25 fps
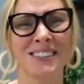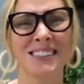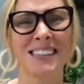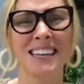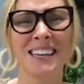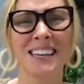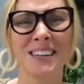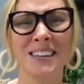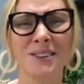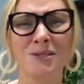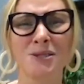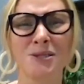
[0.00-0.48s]

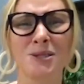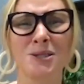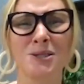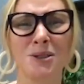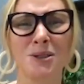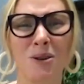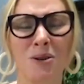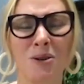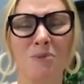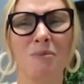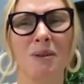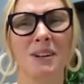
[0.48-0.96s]
Thank you
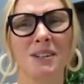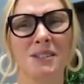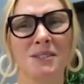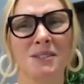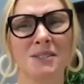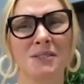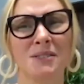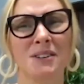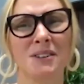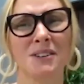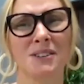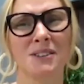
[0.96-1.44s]
so much
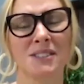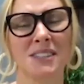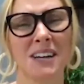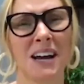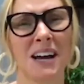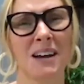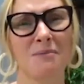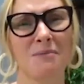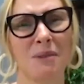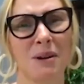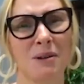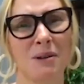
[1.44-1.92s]
for your
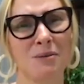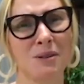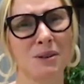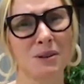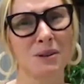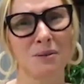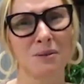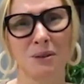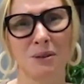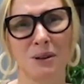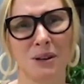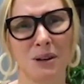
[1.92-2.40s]
time. I
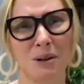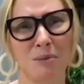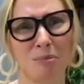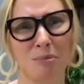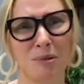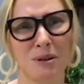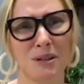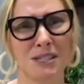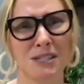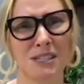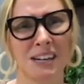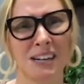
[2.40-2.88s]
really, really
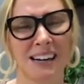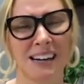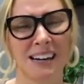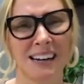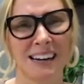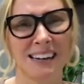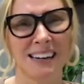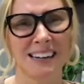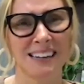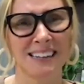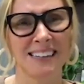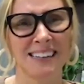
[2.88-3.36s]
appreciate
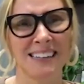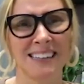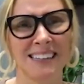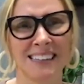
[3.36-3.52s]
it.